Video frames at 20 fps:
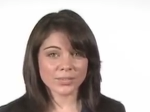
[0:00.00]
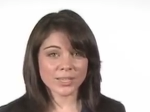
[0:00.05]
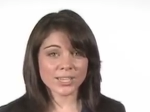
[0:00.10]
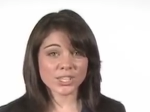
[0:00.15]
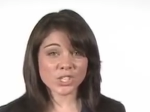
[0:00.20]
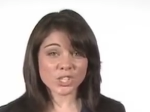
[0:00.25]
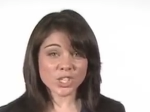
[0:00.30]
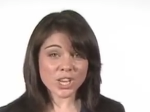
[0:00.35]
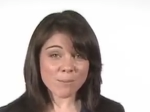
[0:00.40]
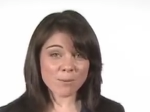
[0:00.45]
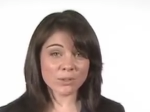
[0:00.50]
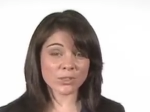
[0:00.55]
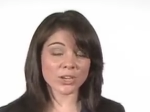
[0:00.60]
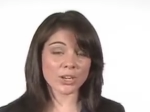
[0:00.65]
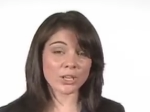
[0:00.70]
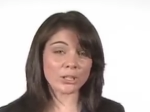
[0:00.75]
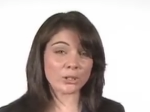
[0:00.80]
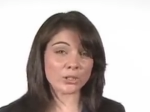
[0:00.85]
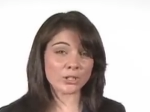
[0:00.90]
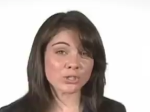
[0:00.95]
It's cheaper than
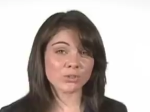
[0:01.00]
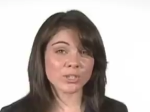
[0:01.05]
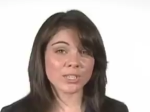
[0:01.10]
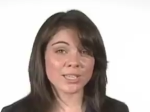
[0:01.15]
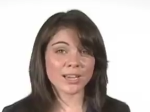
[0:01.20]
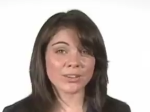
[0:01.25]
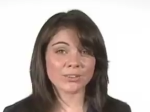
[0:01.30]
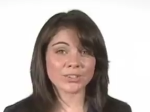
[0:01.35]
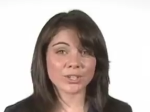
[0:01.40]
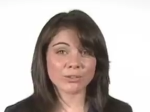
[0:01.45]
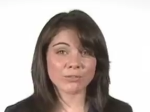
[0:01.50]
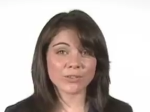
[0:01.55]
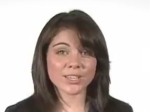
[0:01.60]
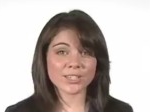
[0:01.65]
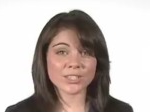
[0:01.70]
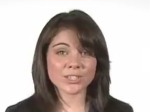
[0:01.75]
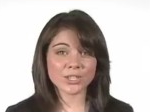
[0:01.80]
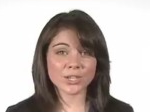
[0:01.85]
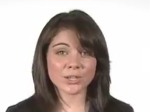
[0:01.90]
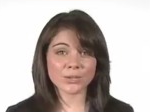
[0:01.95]
our luxury down
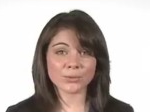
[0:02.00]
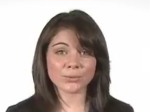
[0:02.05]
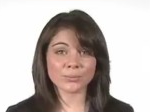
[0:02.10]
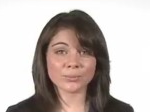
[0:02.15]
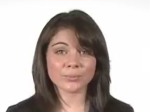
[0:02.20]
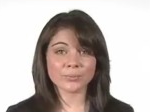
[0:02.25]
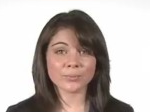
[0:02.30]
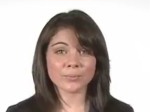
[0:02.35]
duvets too.